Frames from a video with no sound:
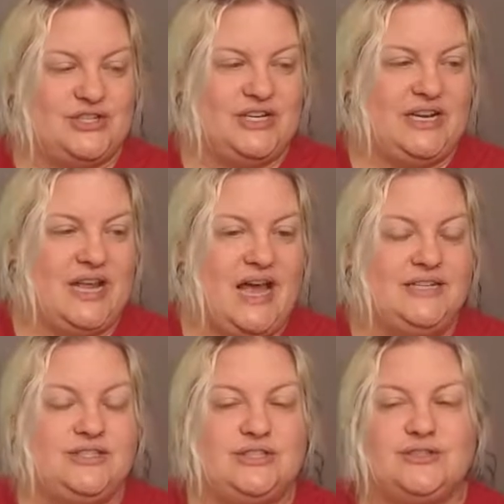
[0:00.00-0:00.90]
I do
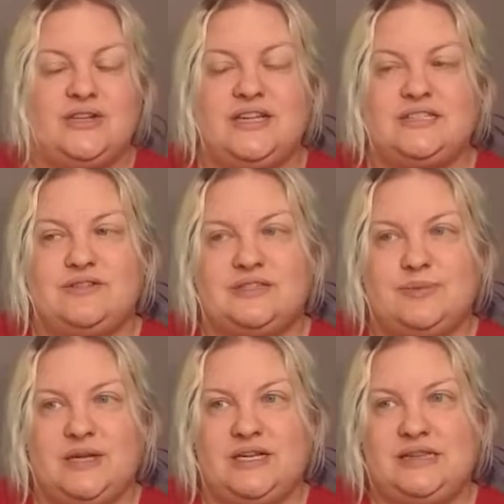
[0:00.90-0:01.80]
need to explain a
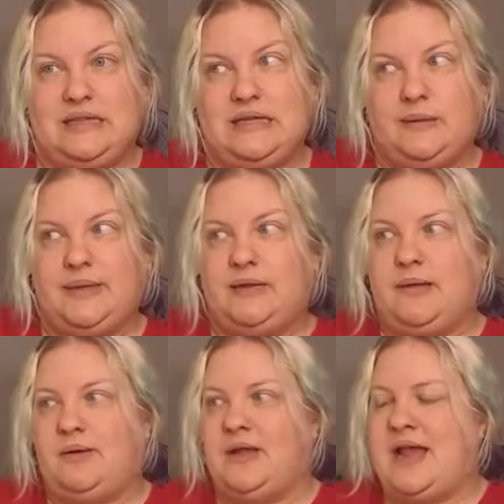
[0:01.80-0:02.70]
little bit about what
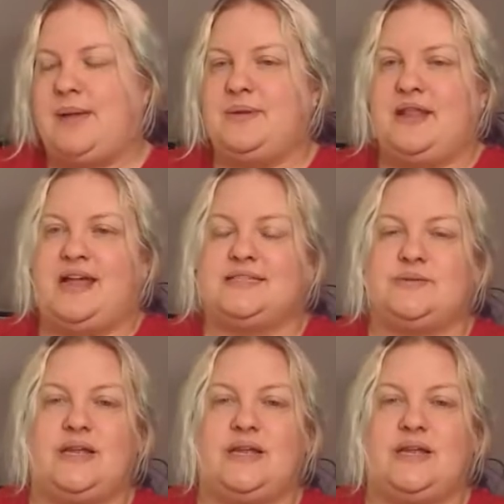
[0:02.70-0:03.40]
happened last week.